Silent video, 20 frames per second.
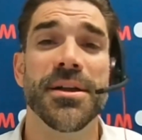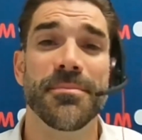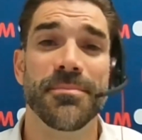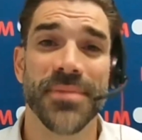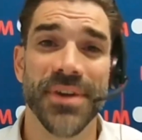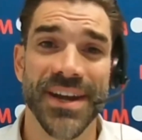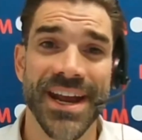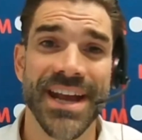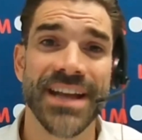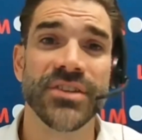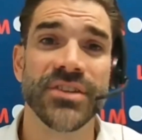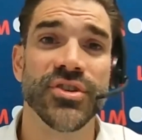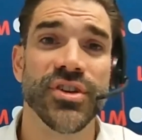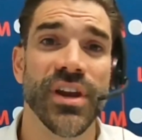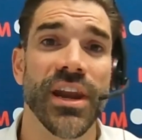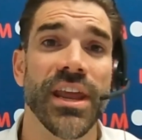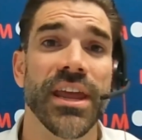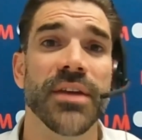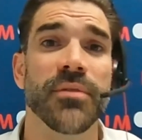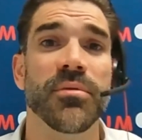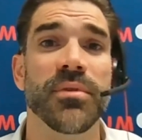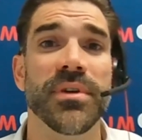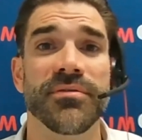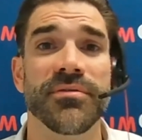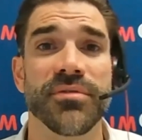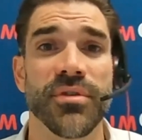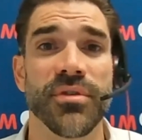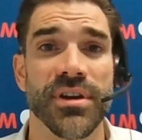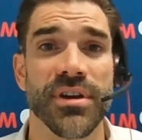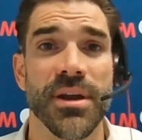But actually, we've
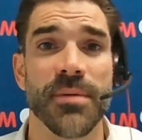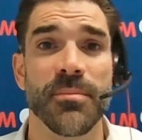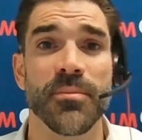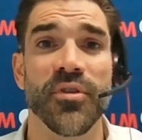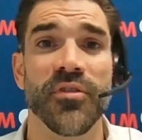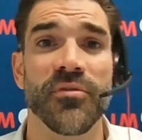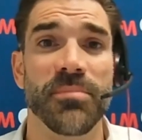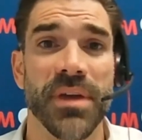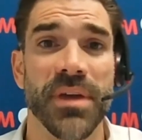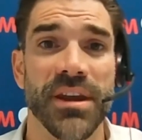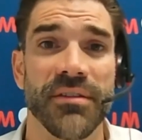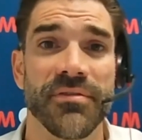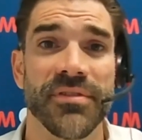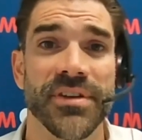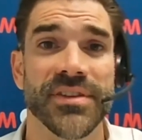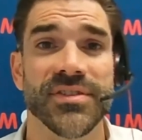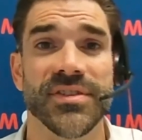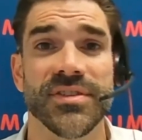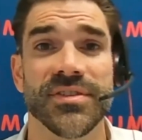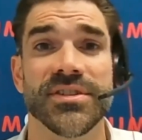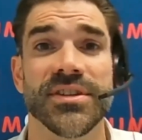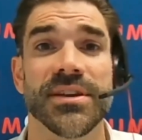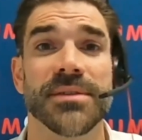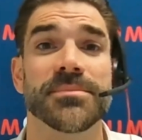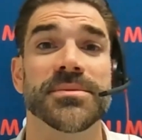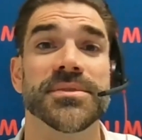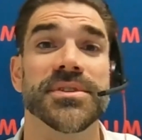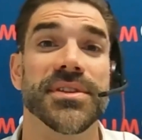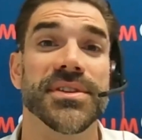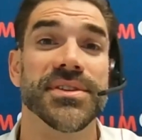got a number of benefits in
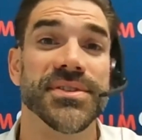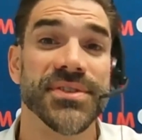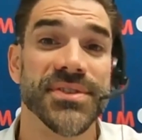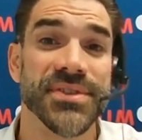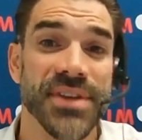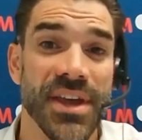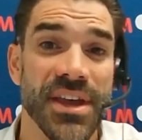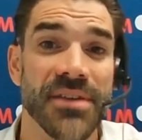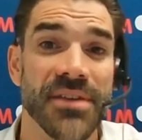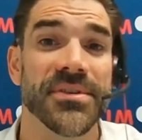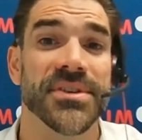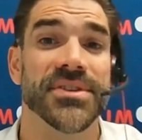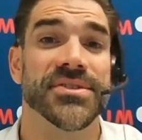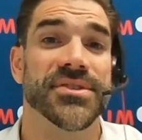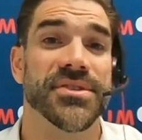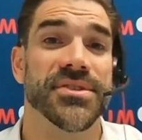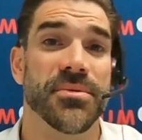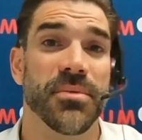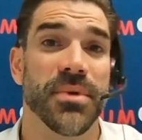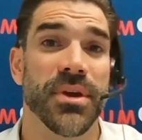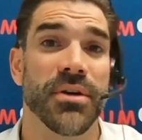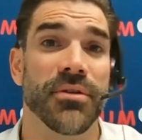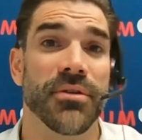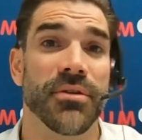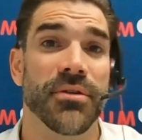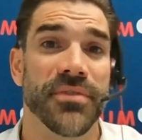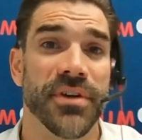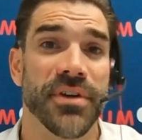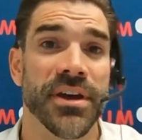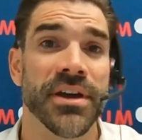terms of the service that we
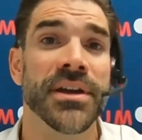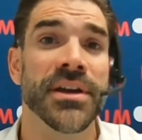offer,